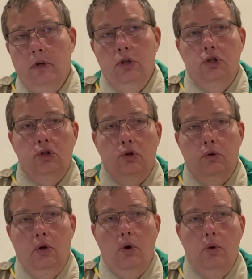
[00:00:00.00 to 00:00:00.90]
stir
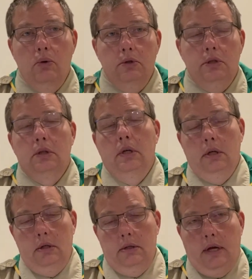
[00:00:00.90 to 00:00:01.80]
the coals,
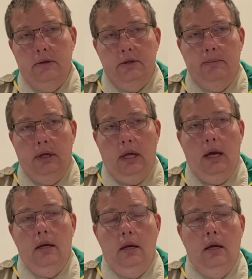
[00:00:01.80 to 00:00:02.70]
douse them
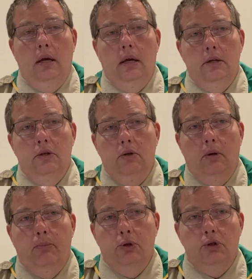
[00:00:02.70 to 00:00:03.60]
again until you
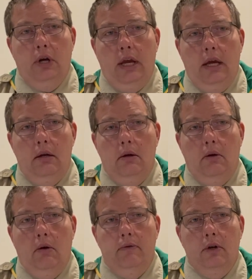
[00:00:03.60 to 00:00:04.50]
can put your hand
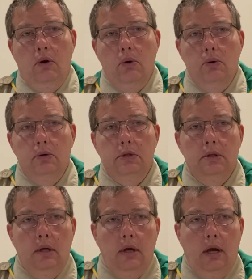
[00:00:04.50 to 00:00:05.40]
over the coals
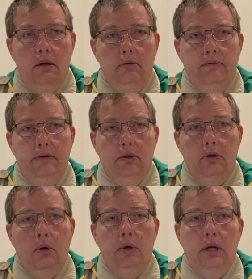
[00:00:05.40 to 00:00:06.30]
and you feel
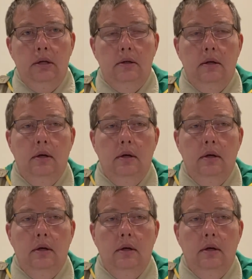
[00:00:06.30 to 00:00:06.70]
no heat.